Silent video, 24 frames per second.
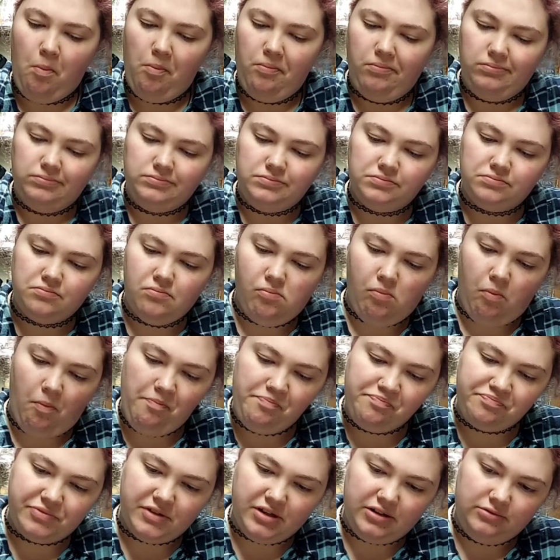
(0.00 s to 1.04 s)
You fill up
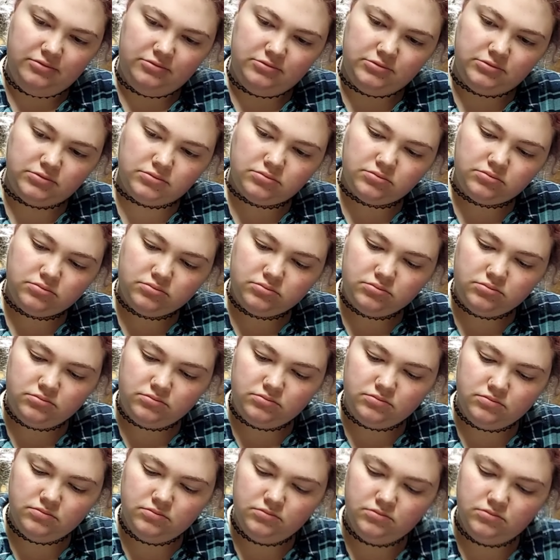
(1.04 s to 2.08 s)
with the water and then you
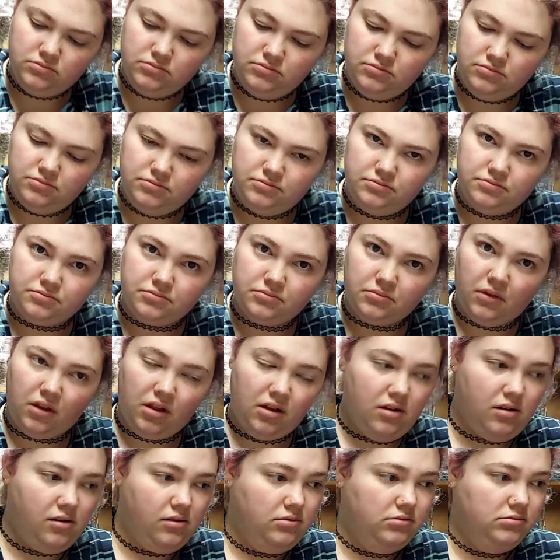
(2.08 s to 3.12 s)
put this in there
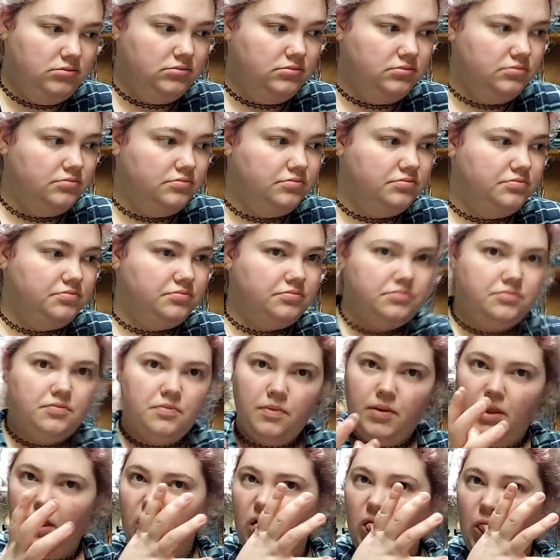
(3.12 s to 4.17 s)
after
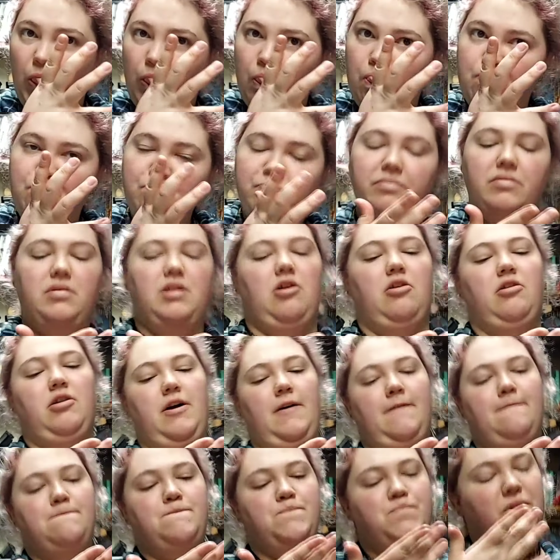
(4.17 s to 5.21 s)
that's done.
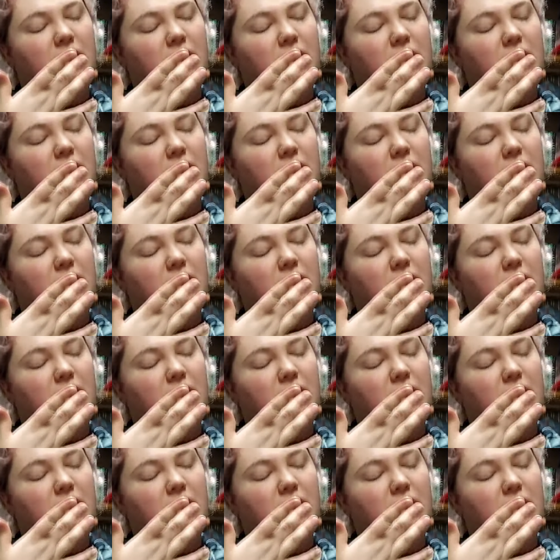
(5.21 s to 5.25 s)
Okay.